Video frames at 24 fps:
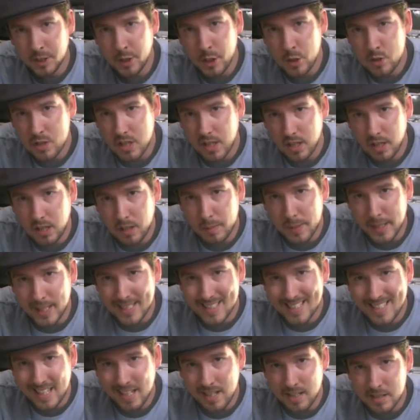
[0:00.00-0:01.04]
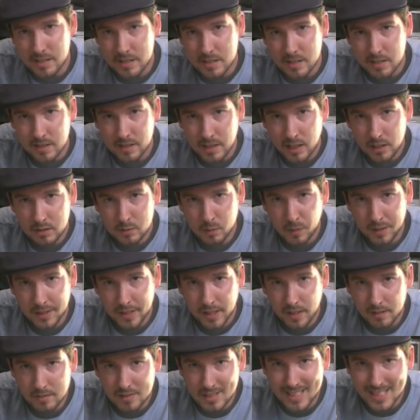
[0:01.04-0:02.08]
using a little bit of tint. That's what
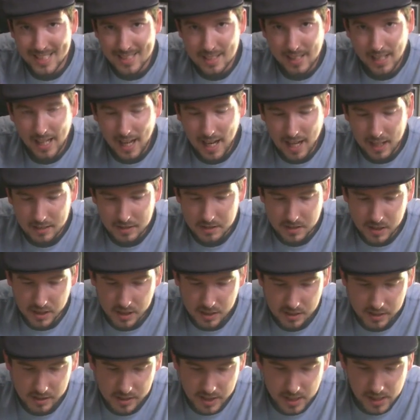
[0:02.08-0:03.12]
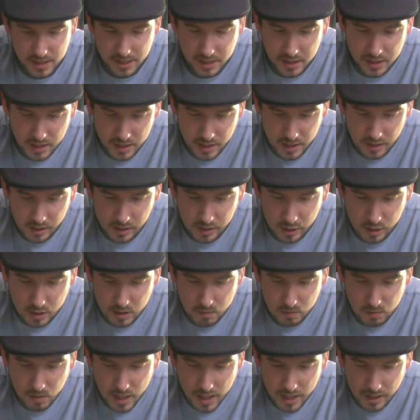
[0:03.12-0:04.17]
gives these castings the
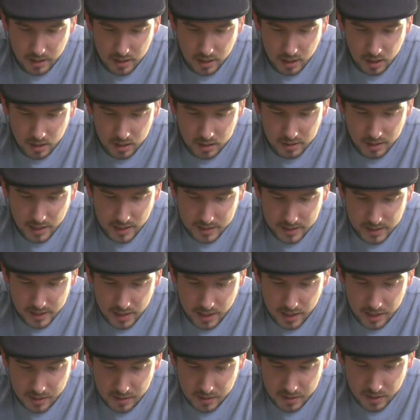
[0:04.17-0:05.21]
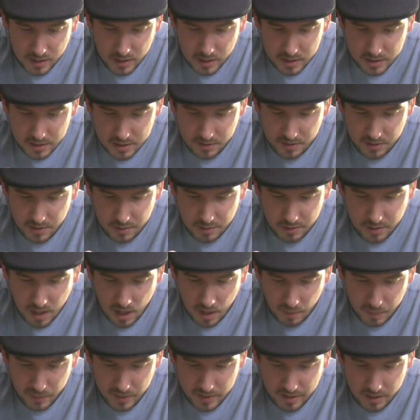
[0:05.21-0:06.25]
gray color at the end. Just a
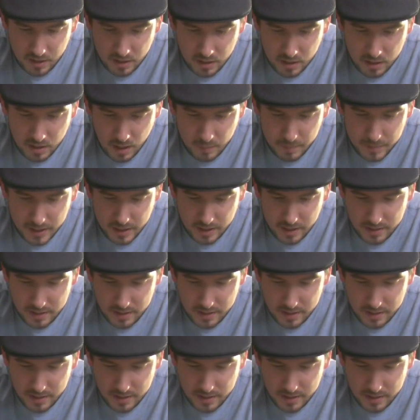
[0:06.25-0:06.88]
drop or two. I mean,